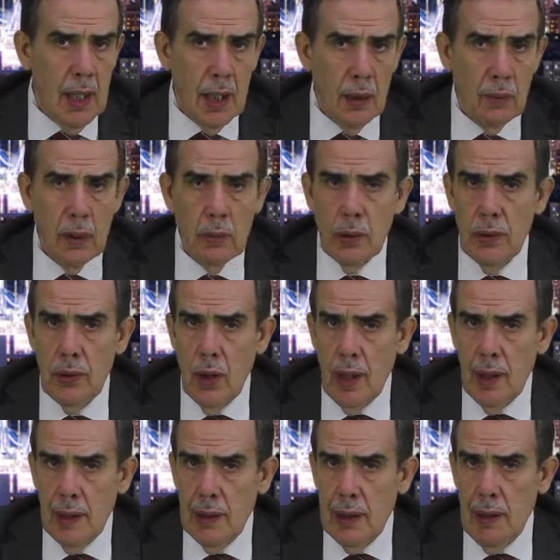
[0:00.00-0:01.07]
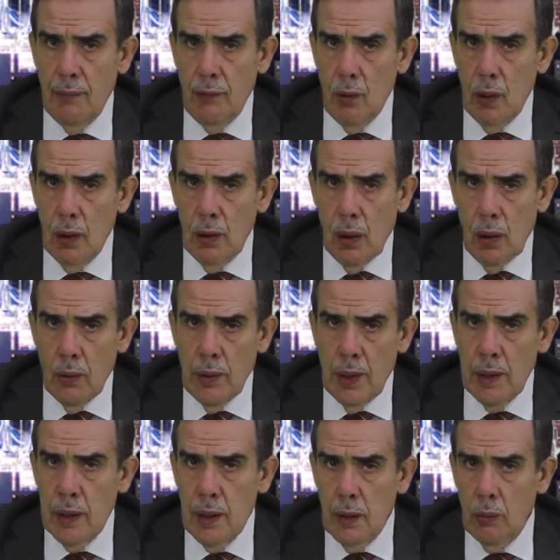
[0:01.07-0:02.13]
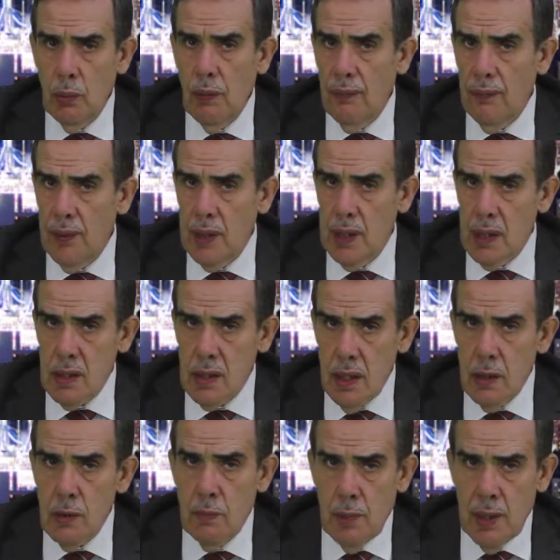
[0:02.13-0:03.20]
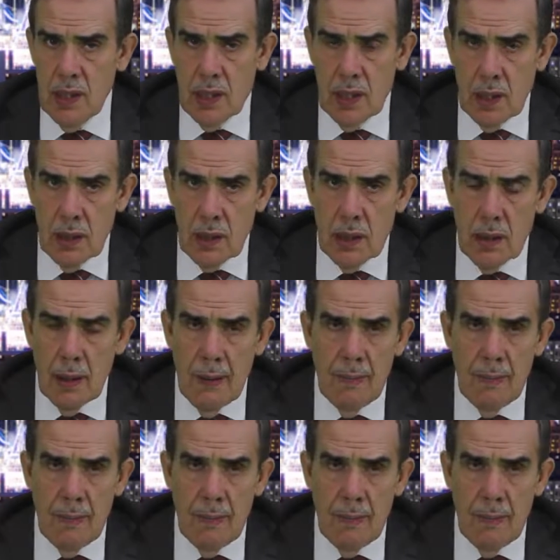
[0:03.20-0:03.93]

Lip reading: we will not leave you alone until we finish this business."